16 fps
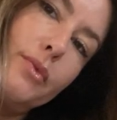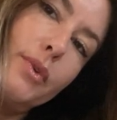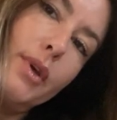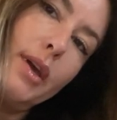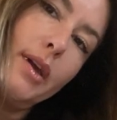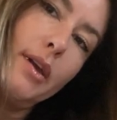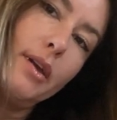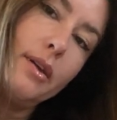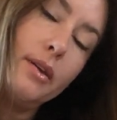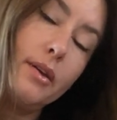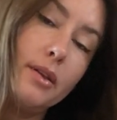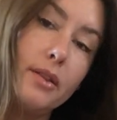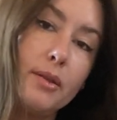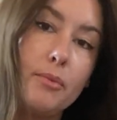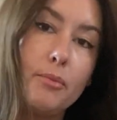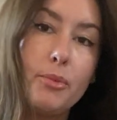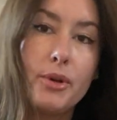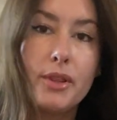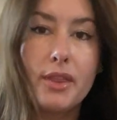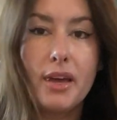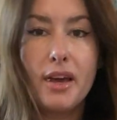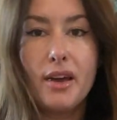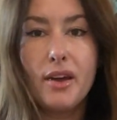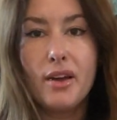Okay, and then bring the
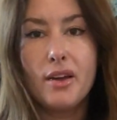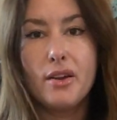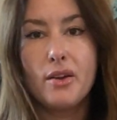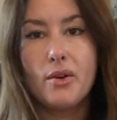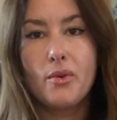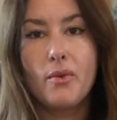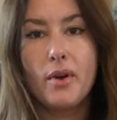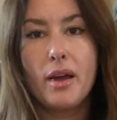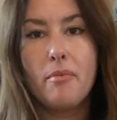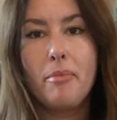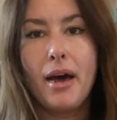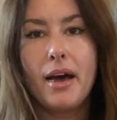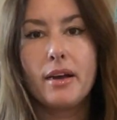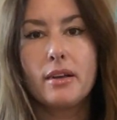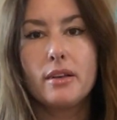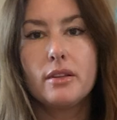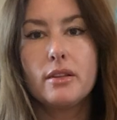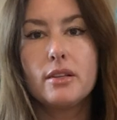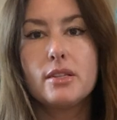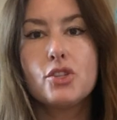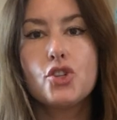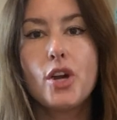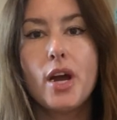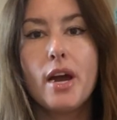head right back. Let's
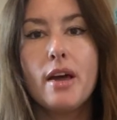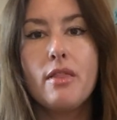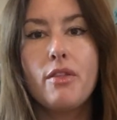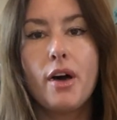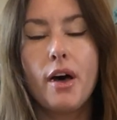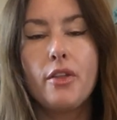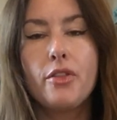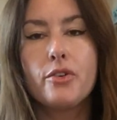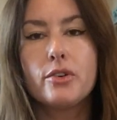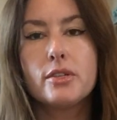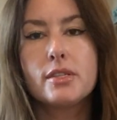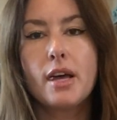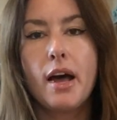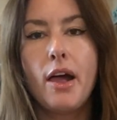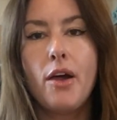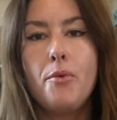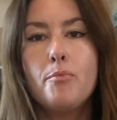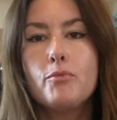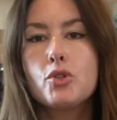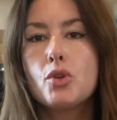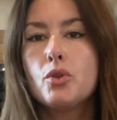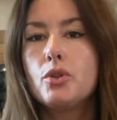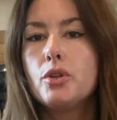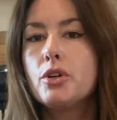try it the other side.
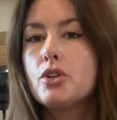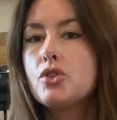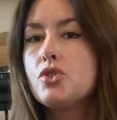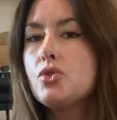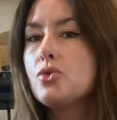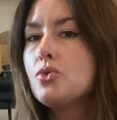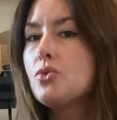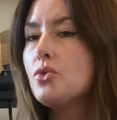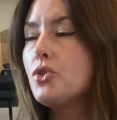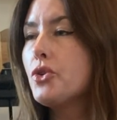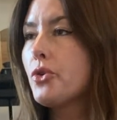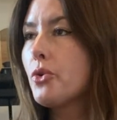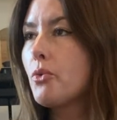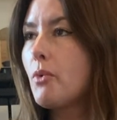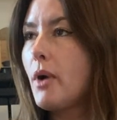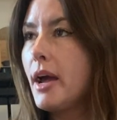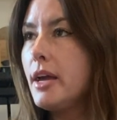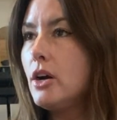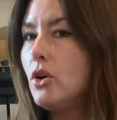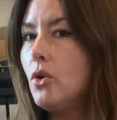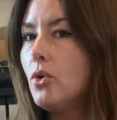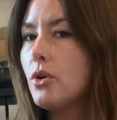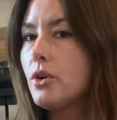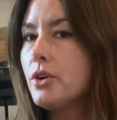So look to your right
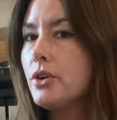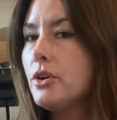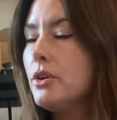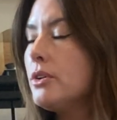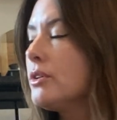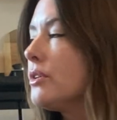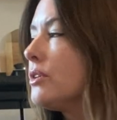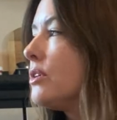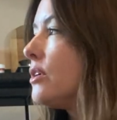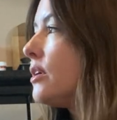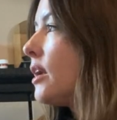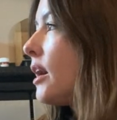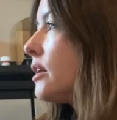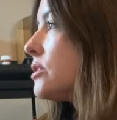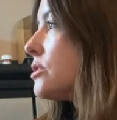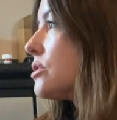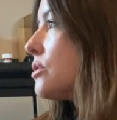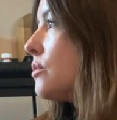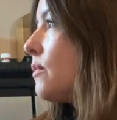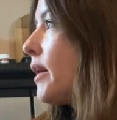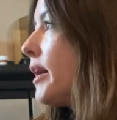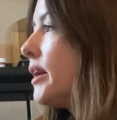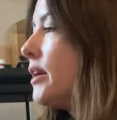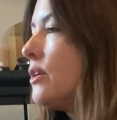corner, not to the
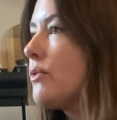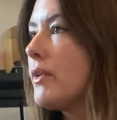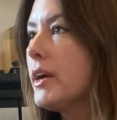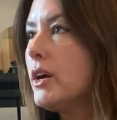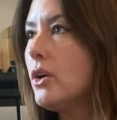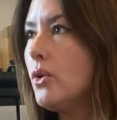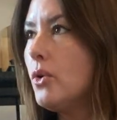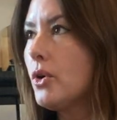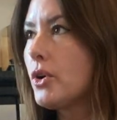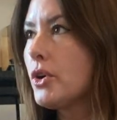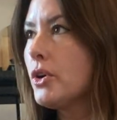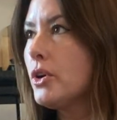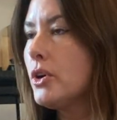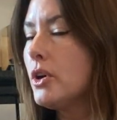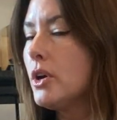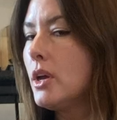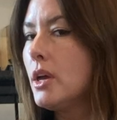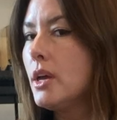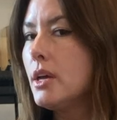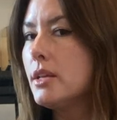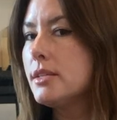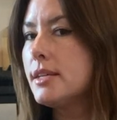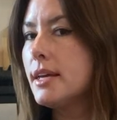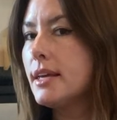right, right corner.
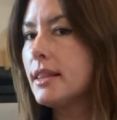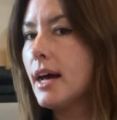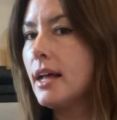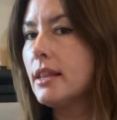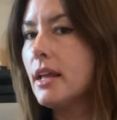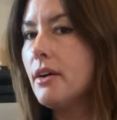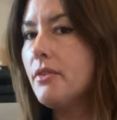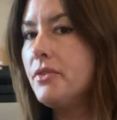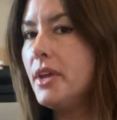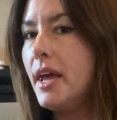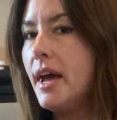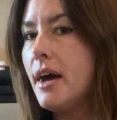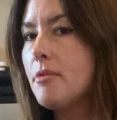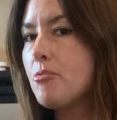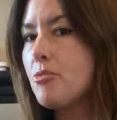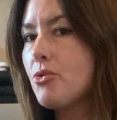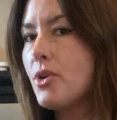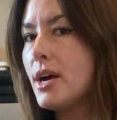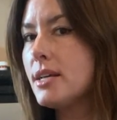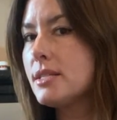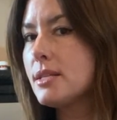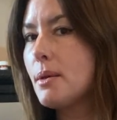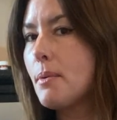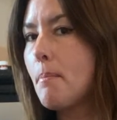Take that left hand,
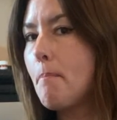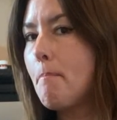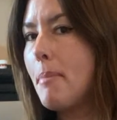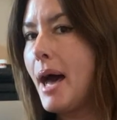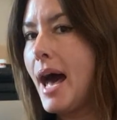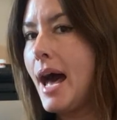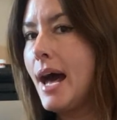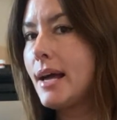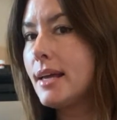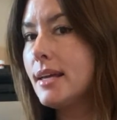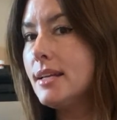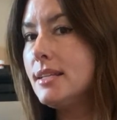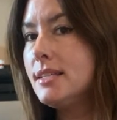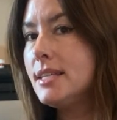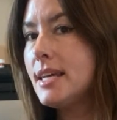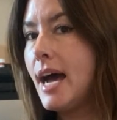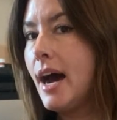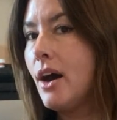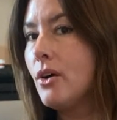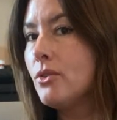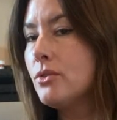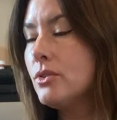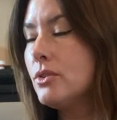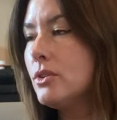press back and
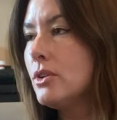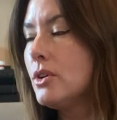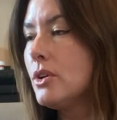down.